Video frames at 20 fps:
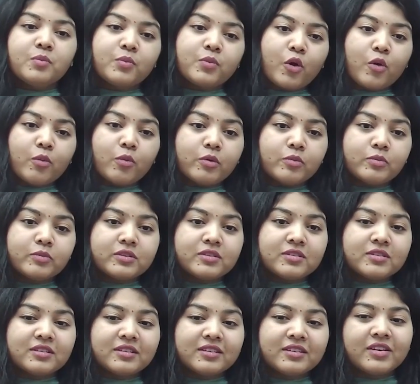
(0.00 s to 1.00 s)
problems.
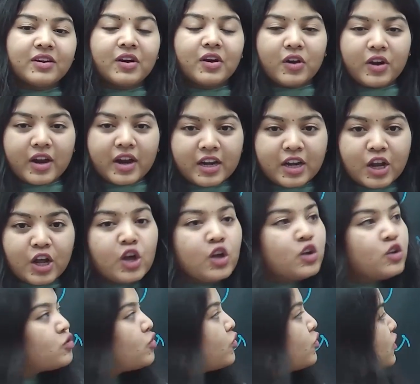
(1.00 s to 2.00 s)
Right?
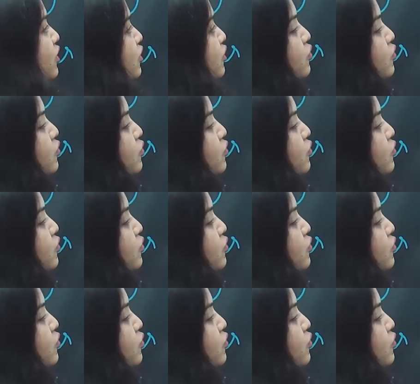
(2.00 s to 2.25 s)
So this